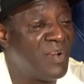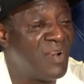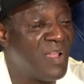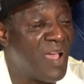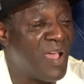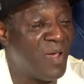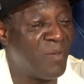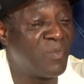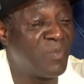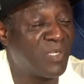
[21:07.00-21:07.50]

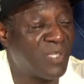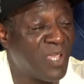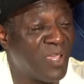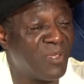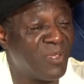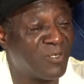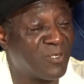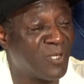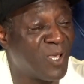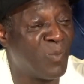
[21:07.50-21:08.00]
Let me tell you
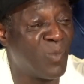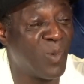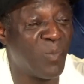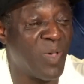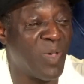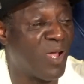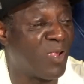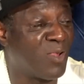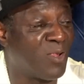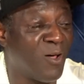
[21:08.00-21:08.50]
something
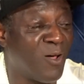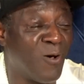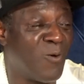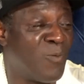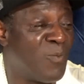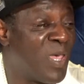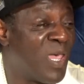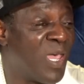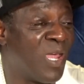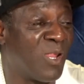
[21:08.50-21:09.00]
about Low,
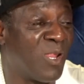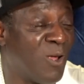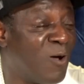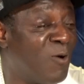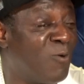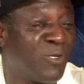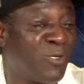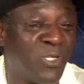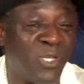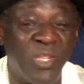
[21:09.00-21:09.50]
man. Low
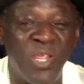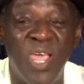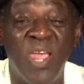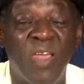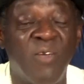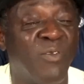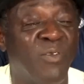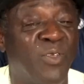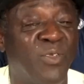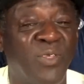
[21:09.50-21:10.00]
is in
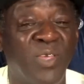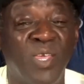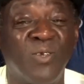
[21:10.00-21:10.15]
everything.